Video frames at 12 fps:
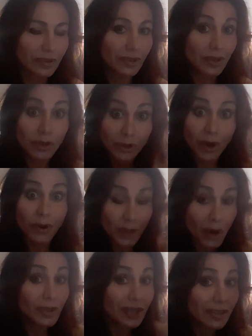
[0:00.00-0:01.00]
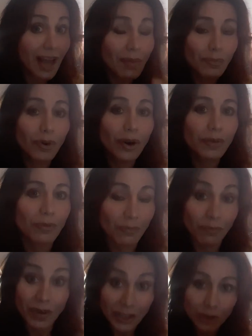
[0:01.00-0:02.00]
who knows a lot more of
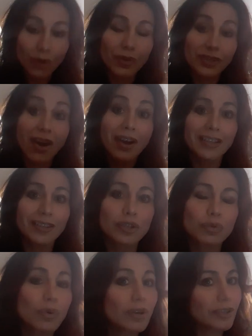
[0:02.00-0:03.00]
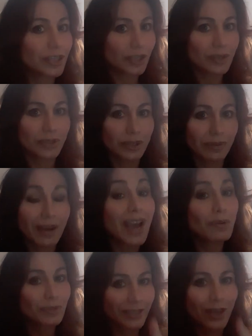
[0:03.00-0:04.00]
what's going on in this world than you do,
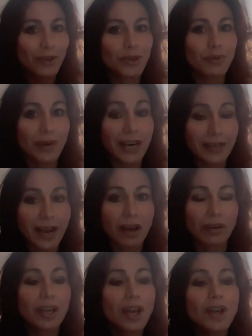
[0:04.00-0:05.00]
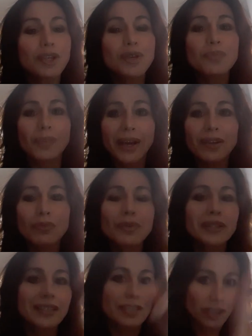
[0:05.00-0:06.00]
I will tell you right now, you might
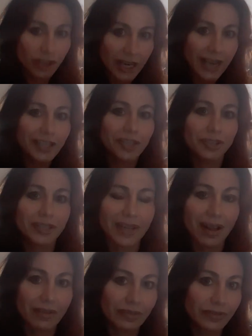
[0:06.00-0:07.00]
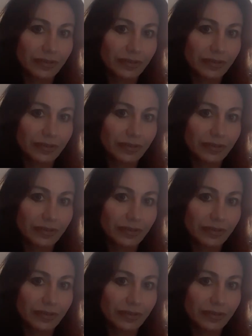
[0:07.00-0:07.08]
want to check yourself.